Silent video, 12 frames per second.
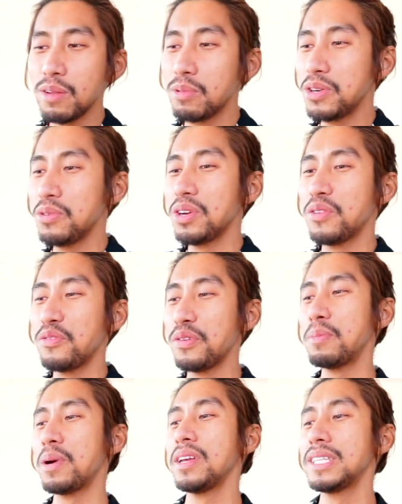We're doing your
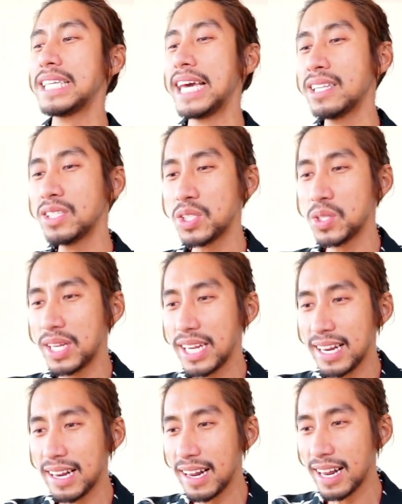February 10 to the
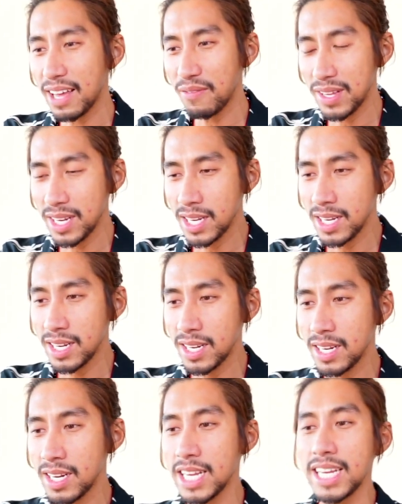
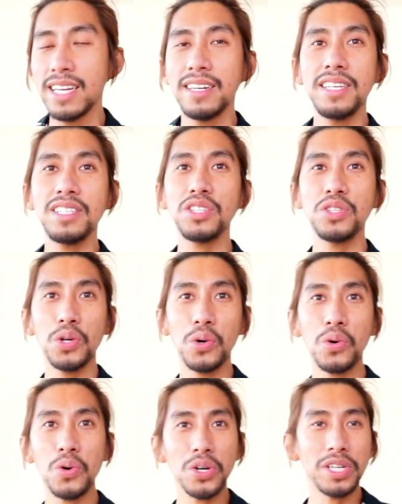11. This is
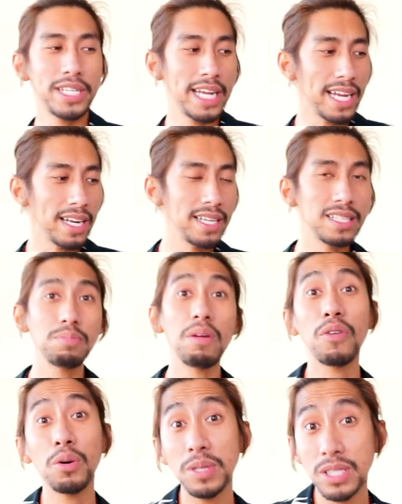your dailies.
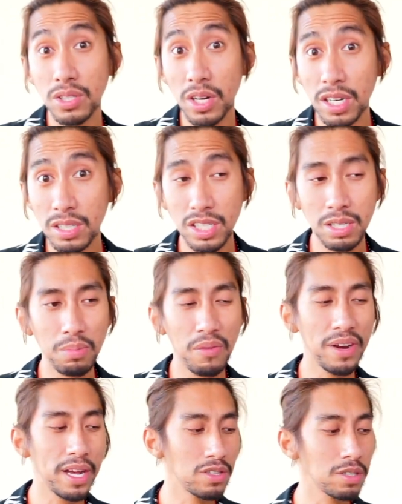Before we start, just a brief
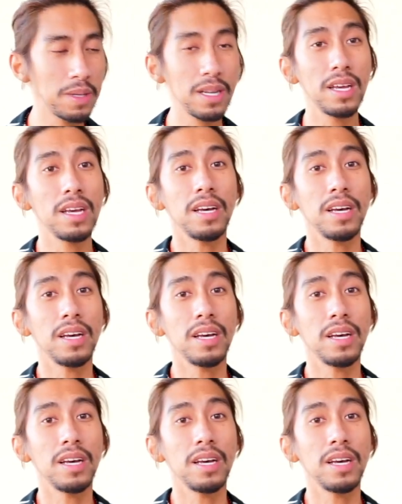announcement.